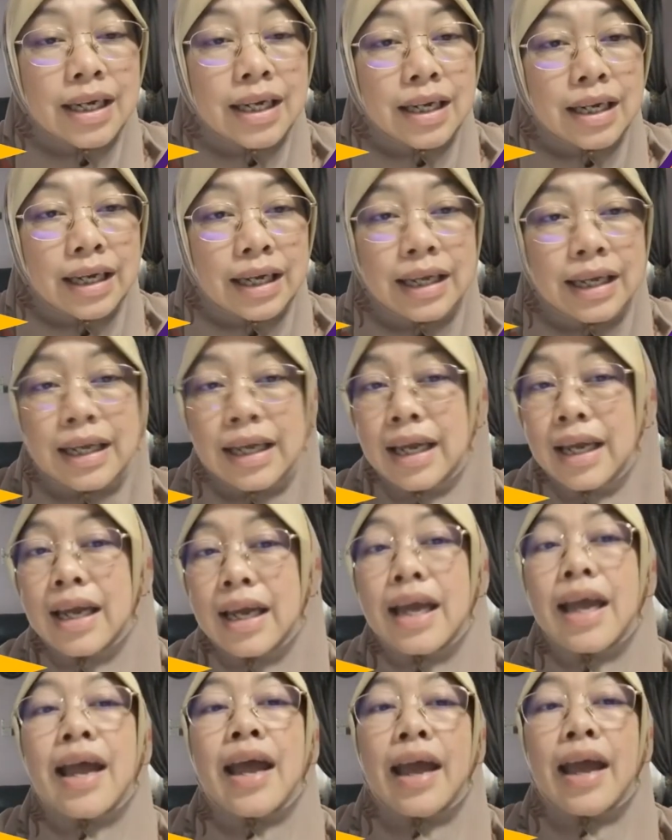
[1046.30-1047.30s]
Okay,
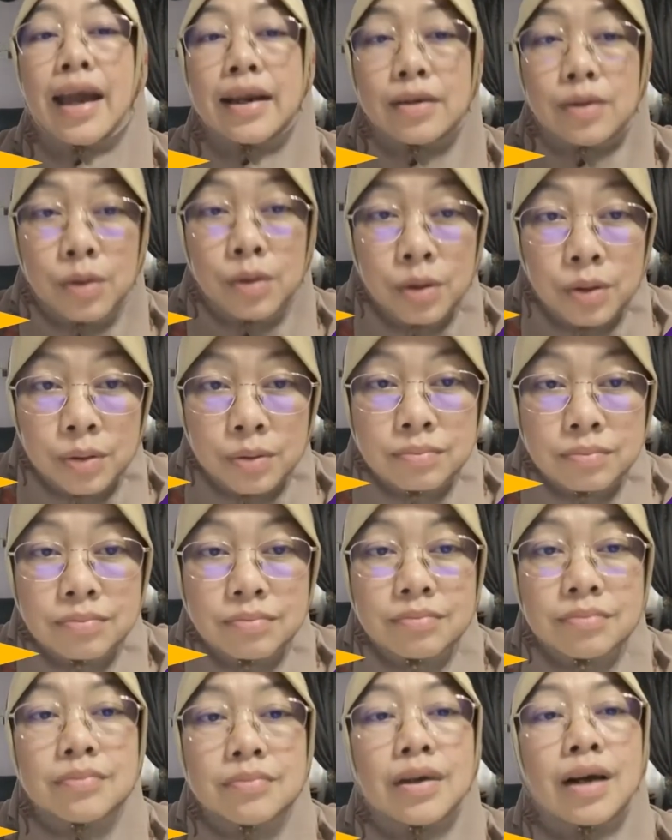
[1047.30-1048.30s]
at home
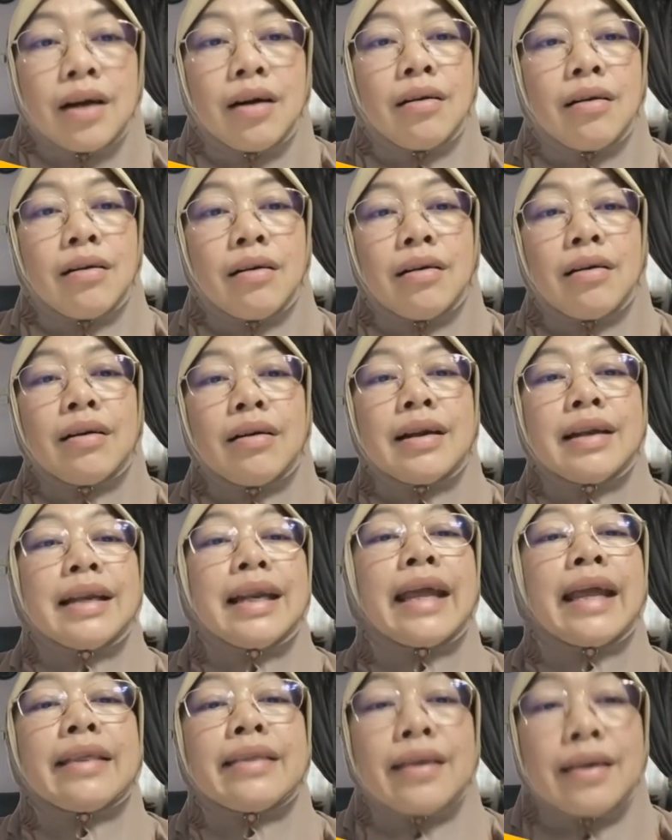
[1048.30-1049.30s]
or
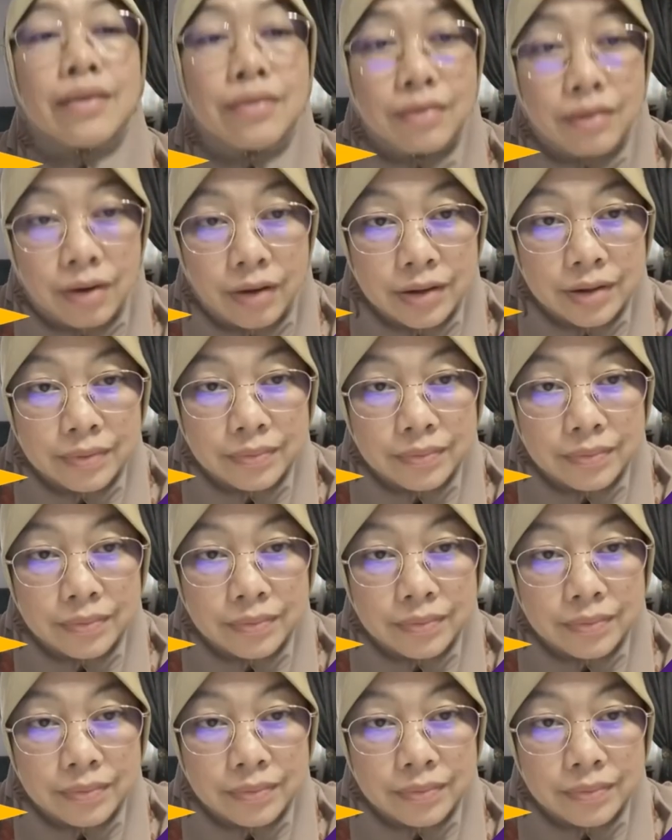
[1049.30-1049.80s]
later on.